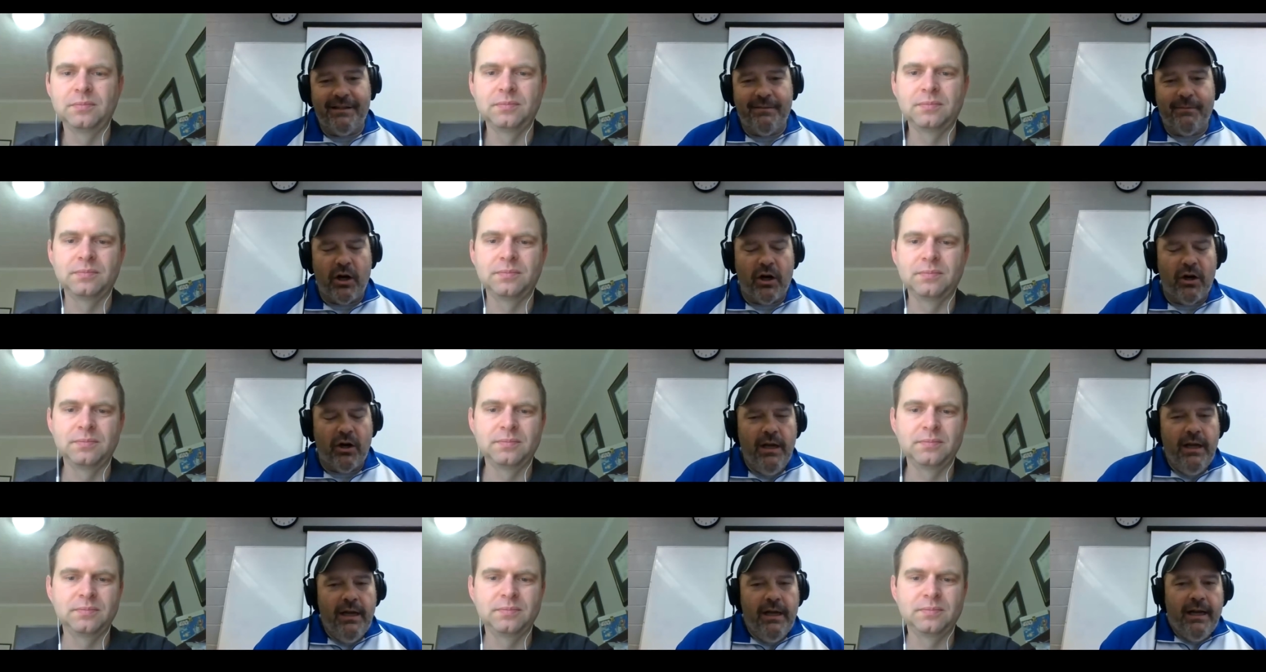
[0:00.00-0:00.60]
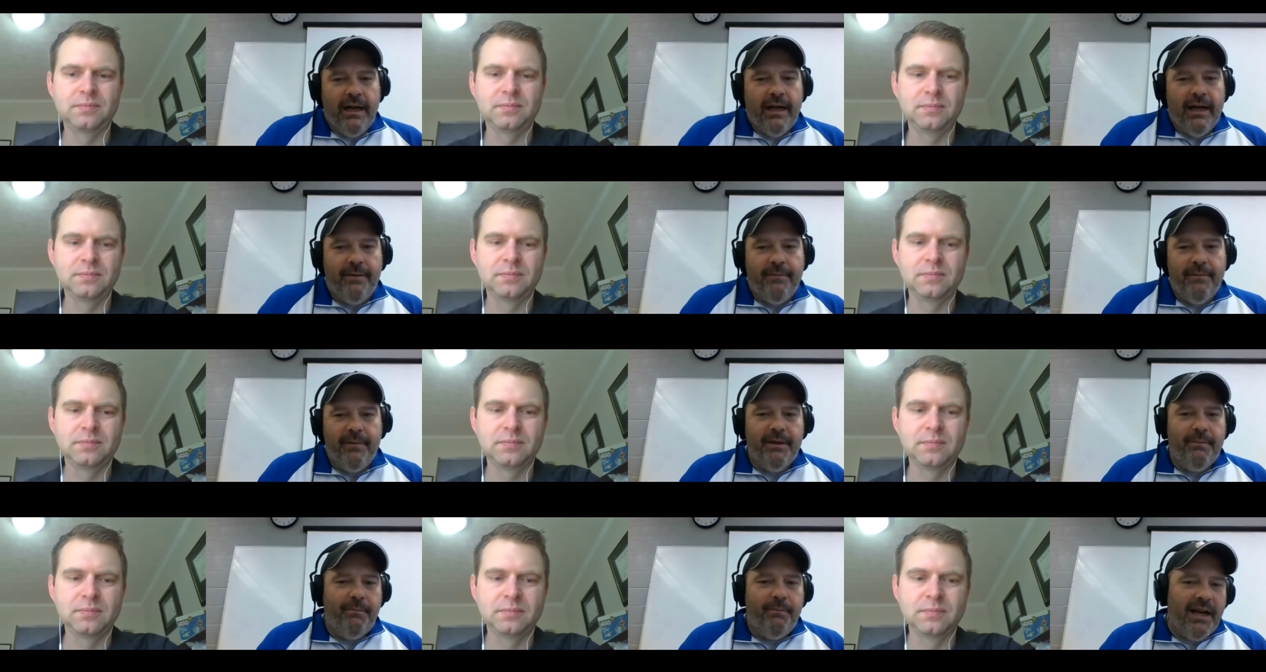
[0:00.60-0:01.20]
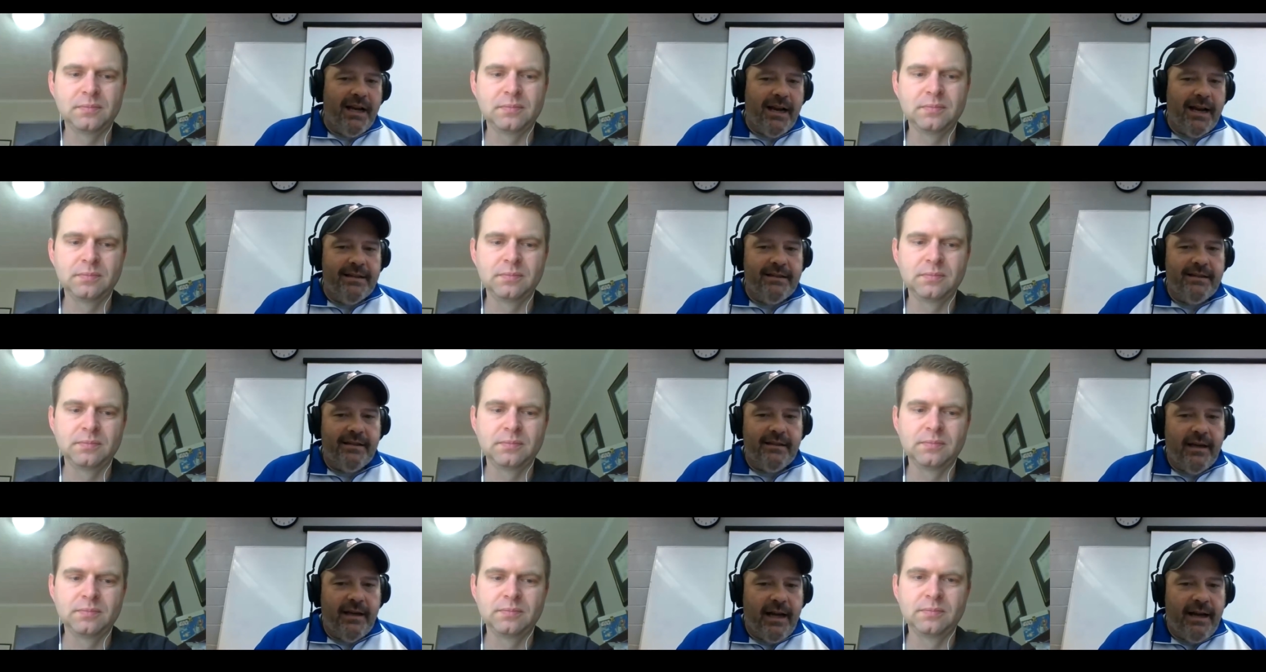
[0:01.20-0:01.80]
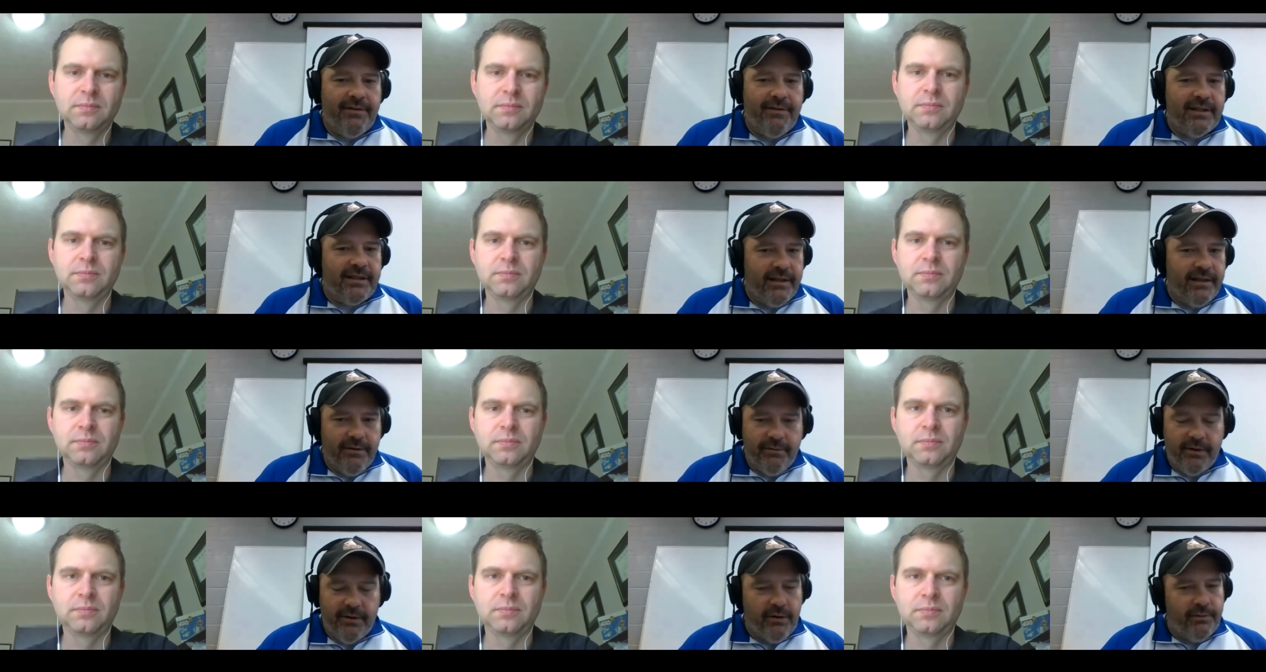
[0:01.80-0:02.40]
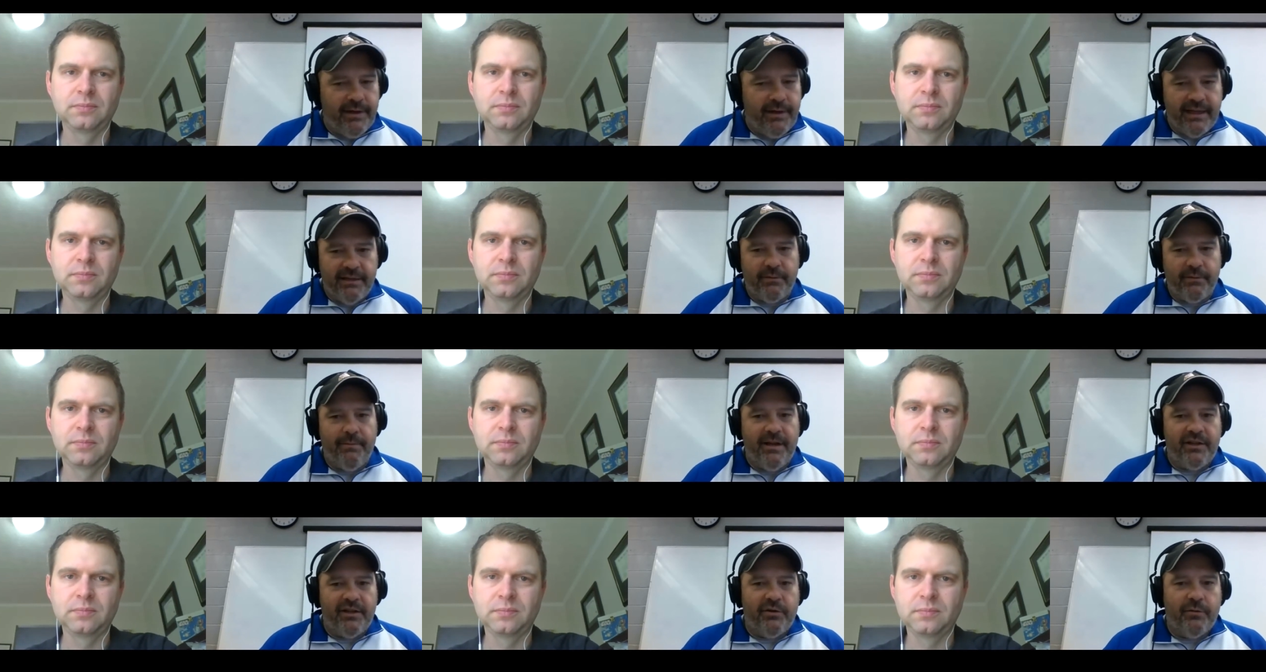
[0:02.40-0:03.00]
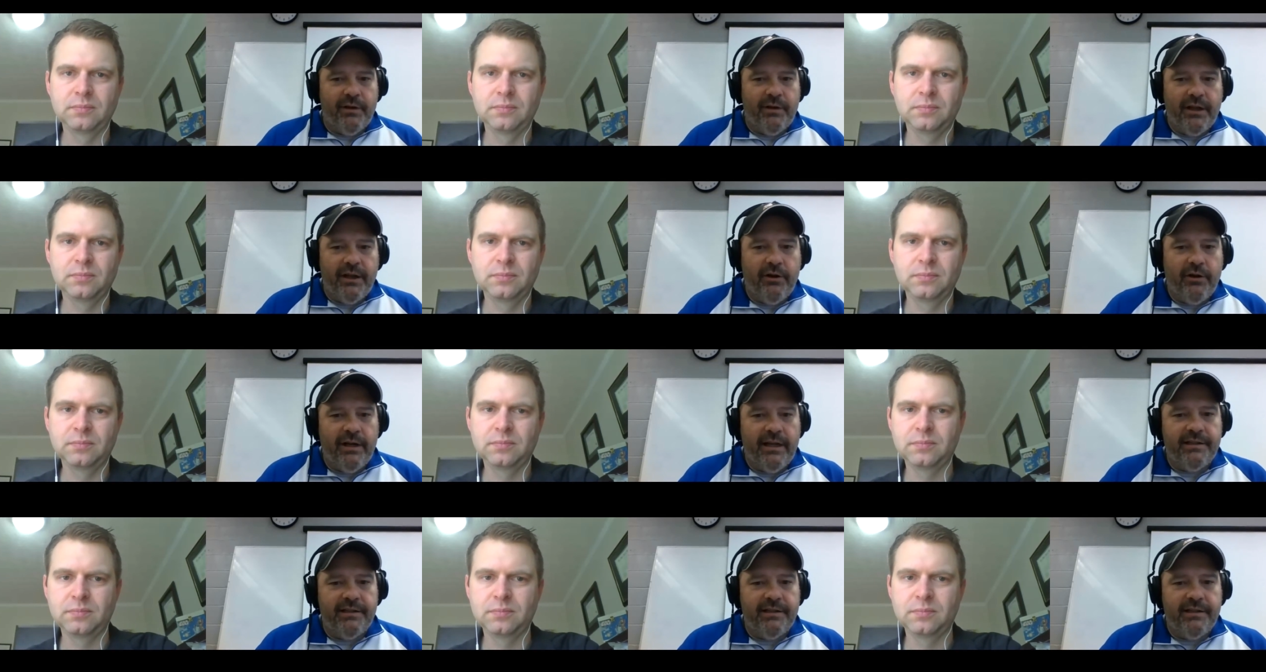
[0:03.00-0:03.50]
Speaker 1: tomorrow. Um, the Buckeyes, obviously, you know, as we mentioned, really good.